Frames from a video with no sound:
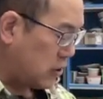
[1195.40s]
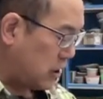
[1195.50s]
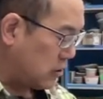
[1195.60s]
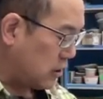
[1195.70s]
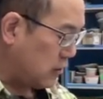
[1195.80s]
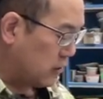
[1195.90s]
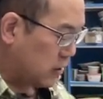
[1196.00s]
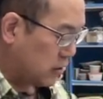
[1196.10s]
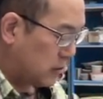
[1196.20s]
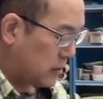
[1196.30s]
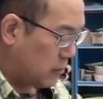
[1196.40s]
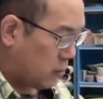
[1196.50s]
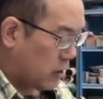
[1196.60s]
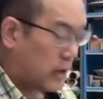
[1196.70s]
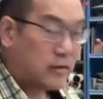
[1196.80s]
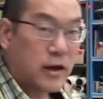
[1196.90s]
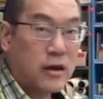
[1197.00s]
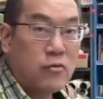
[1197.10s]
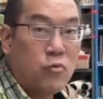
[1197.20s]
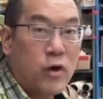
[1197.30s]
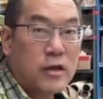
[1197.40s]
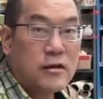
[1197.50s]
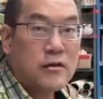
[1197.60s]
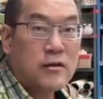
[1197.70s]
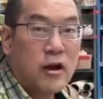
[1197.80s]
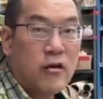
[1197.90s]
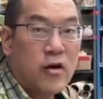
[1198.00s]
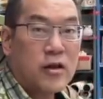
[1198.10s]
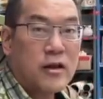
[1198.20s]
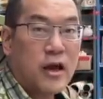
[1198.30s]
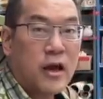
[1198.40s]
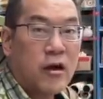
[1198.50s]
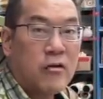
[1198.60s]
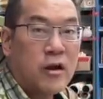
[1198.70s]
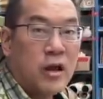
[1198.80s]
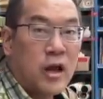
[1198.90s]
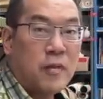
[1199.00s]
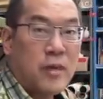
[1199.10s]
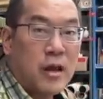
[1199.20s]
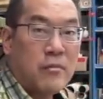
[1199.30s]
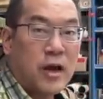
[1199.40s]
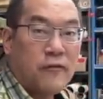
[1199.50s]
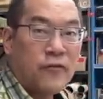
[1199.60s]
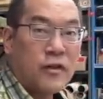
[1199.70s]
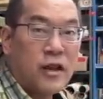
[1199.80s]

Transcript: change it even a little bit more. I, so I could wet this area down and maybe I feel